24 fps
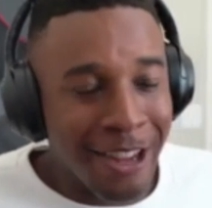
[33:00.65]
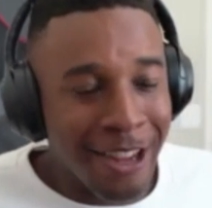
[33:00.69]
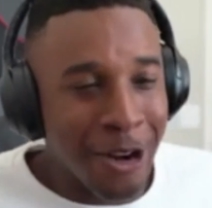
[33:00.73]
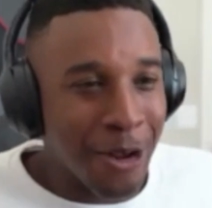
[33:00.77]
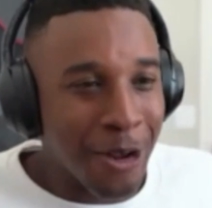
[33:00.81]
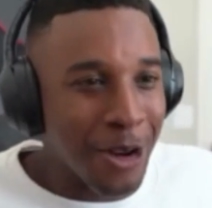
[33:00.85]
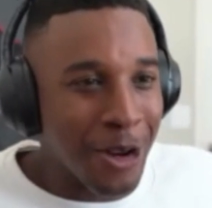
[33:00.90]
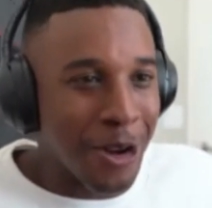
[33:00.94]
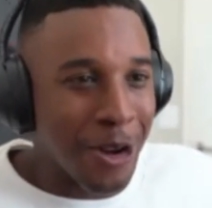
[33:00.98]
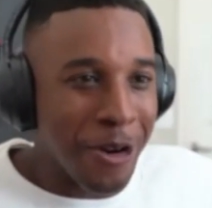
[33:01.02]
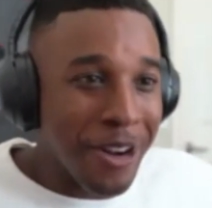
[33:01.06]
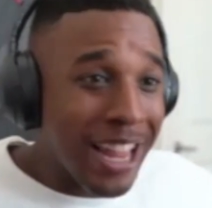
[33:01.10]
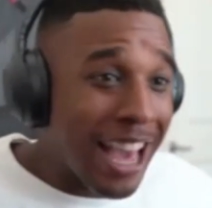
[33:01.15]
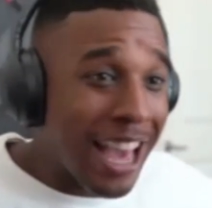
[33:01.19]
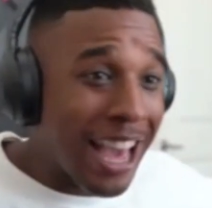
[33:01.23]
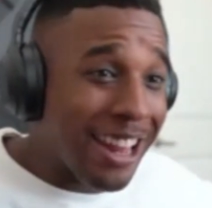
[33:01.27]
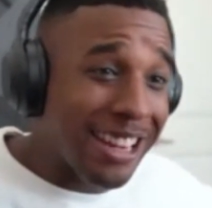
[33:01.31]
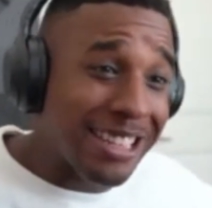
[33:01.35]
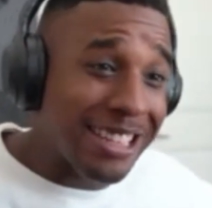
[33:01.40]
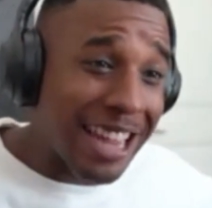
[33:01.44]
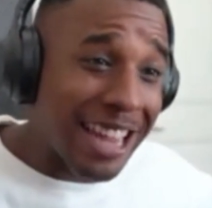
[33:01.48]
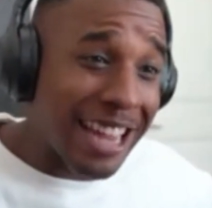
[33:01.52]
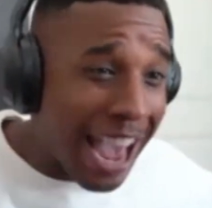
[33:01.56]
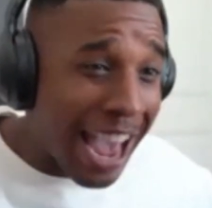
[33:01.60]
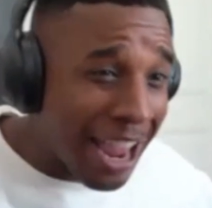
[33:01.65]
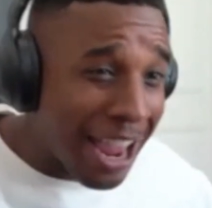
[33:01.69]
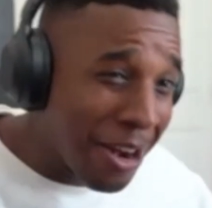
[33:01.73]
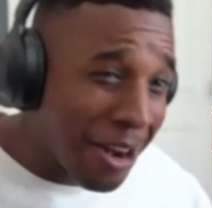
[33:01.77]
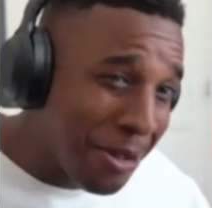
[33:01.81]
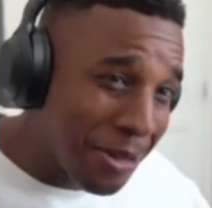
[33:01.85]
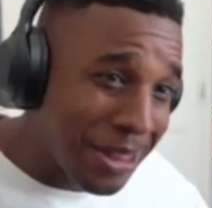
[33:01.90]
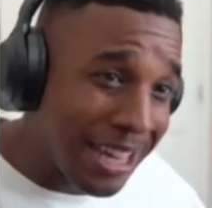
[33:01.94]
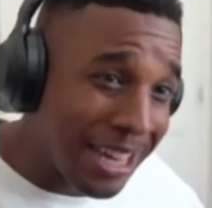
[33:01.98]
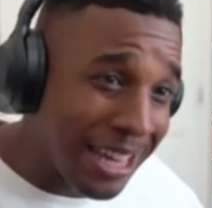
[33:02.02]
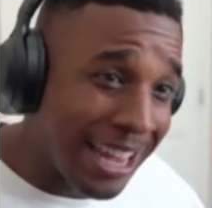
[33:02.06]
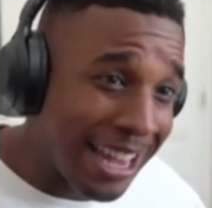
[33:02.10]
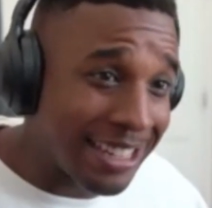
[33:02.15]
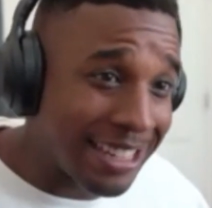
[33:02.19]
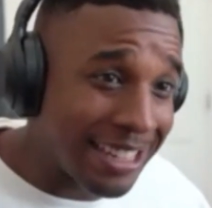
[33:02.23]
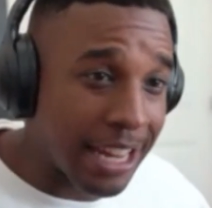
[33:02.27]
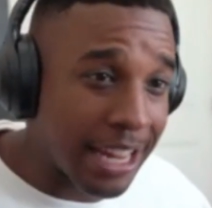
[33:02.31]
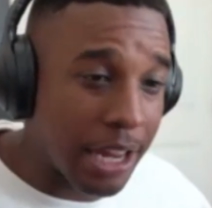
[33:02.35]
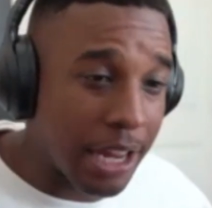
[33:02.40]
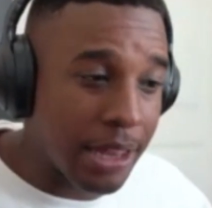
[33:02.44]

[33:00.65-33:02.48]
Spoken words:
learning how to title things,